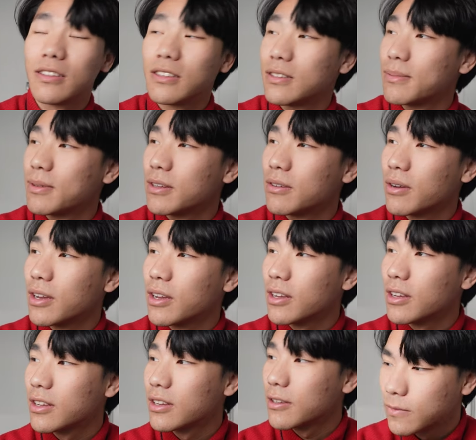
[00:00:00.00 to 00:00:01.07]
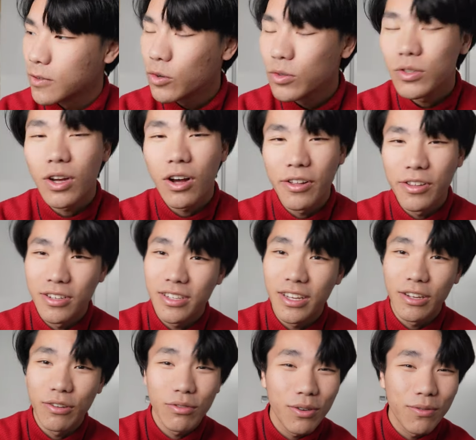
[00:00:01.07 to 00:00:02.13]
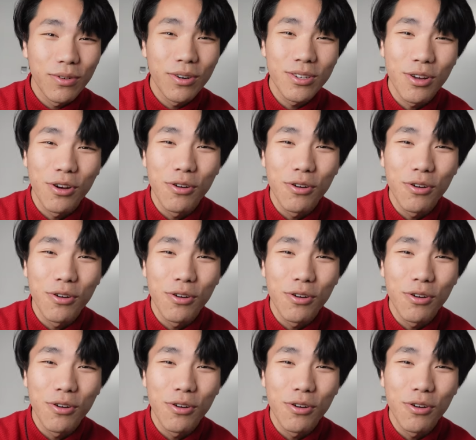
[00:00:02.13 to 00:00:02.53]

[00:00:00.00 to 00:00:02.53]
It's been great. What would you call this? Like reverse